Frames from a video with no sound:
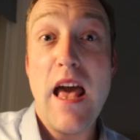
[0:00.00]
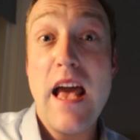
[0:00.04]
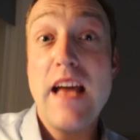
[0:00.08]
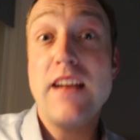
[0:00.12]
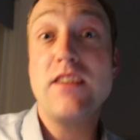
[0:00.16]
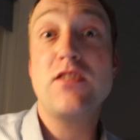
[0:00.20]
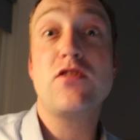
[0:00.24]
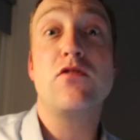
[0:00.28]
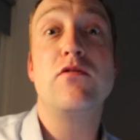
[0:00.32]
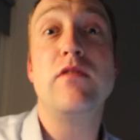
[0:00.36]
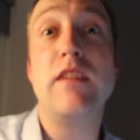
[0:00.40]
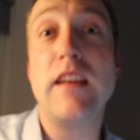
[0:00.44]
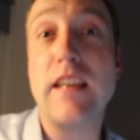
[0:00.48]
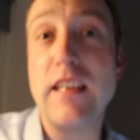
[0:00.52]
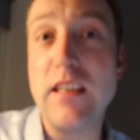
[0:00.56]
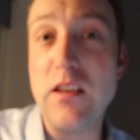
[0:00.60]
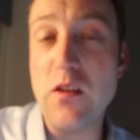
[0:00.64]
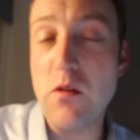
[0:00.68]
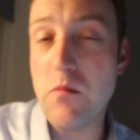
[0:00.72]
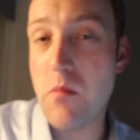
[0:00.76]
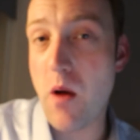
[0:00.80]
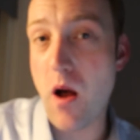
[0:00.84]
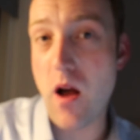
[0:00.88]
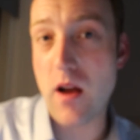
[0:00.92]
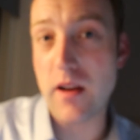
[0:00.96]
entering
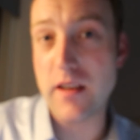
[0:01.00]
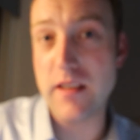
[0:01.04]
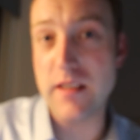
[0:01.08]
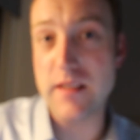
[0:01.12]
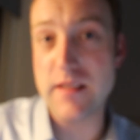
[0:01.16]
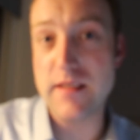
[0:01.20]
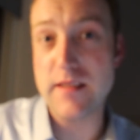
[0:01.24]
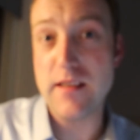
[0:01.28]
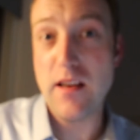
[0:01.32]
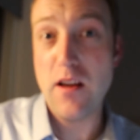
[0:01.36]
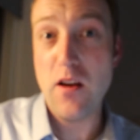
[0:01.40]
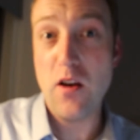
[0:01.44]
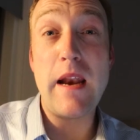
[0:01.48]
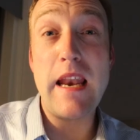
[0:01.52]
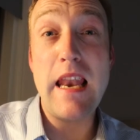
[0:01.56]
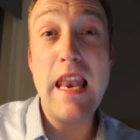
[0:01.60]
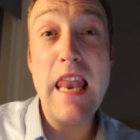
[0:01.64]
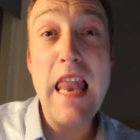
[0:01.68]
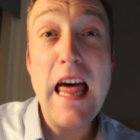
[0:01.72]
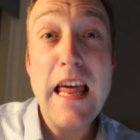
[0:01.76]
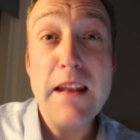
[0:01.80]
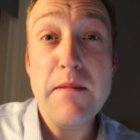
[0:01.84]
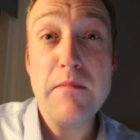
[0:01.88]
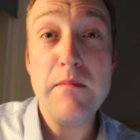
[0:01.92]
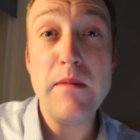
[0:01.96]
new markets, but
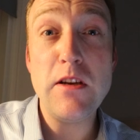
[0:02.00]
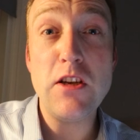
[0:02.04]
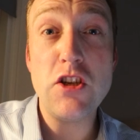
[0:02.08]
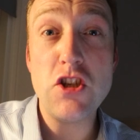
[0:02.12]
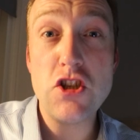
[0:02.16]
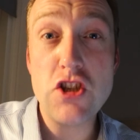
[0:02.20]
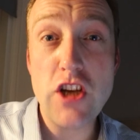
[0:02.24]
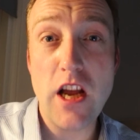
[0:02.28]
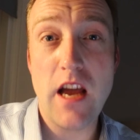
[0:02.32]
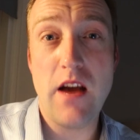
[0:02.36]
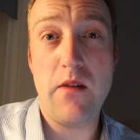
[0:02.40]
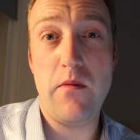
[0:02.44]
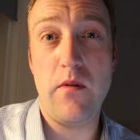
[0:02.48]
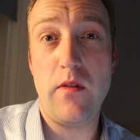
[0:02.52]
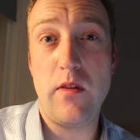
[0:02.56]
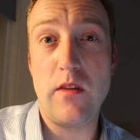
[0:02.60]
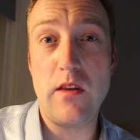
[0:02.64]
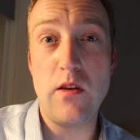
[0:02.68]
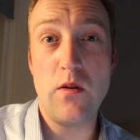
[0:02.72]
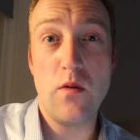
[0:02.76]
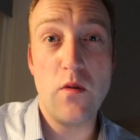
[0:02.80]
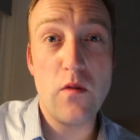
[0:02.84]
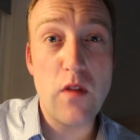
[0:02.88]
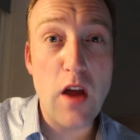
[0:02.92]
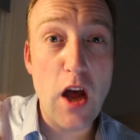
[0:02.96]
let me share
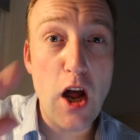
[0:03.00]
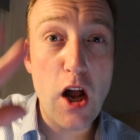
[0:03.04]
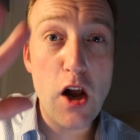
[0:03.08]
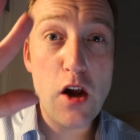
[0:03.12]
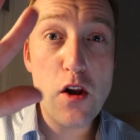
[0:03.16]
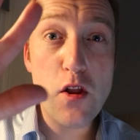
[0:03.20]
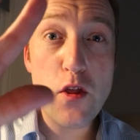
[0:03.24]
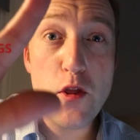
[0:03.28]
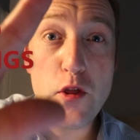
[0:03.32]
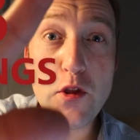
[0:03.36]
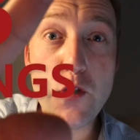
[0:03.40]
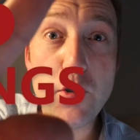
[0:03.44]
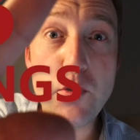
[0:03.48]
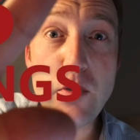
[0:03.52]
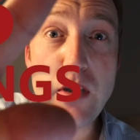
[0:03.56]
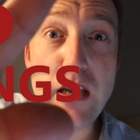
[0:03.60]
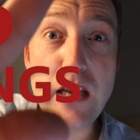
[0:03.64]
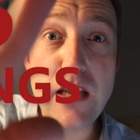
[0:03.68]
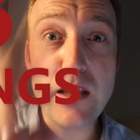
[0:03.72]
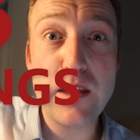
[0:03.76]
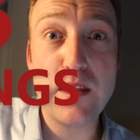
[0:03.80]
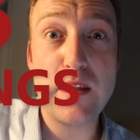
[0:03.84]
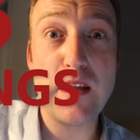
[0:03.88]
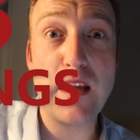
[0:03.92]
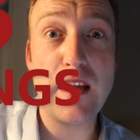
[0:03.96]
with you the
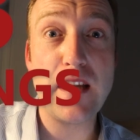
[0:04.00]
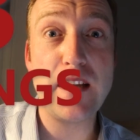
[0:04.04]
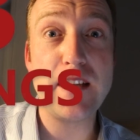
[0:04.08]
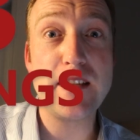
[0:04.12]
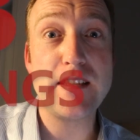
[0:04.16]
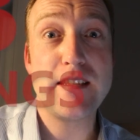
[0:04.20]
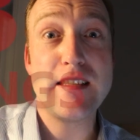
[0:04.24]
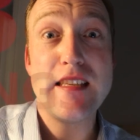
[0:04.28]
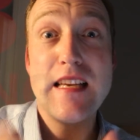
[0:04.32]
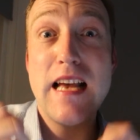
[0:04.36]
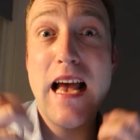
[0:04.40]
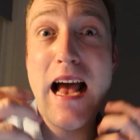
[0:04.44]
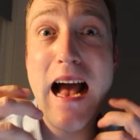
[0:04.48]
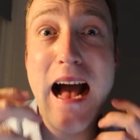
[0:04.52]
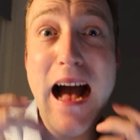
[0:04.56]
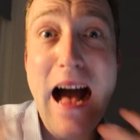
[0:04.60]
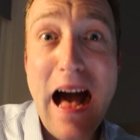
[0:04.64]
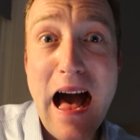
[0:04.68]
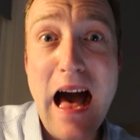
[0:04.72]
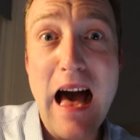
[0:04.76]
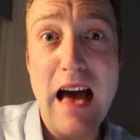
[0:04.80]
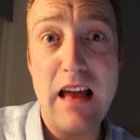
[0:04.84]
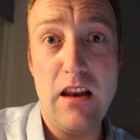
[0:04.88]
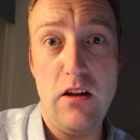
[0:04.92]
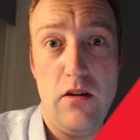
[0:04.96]
three things
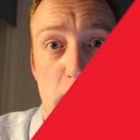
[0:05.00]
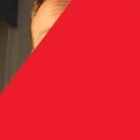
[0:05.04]
I